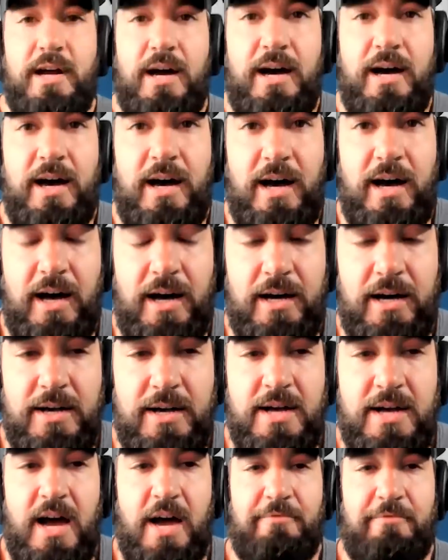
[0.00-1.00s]
Uh,
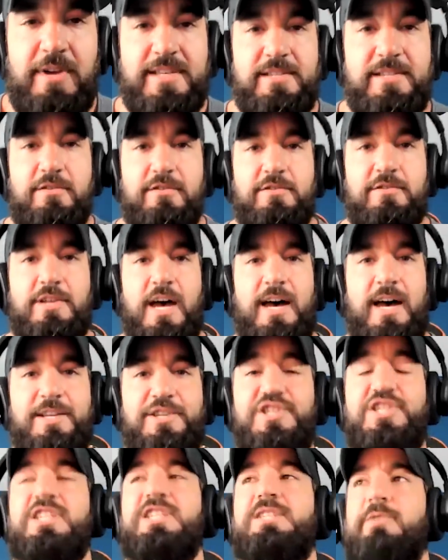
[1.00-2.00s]
I wrestled uh,
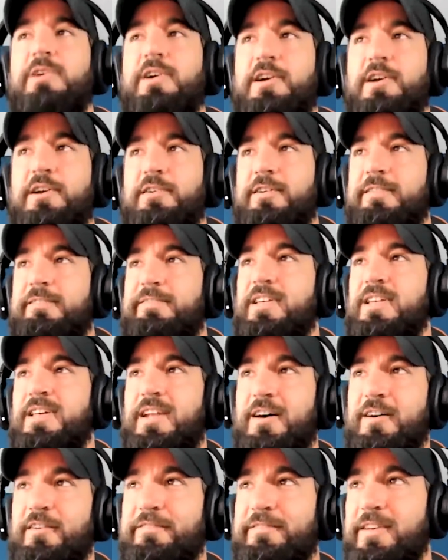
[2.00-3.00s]
Cheeseburger in
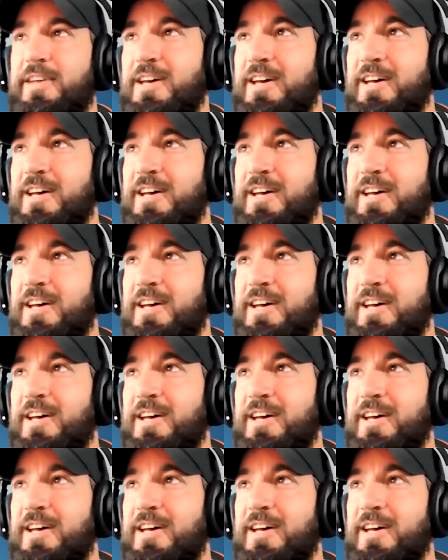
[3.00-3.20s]
Philadelphia.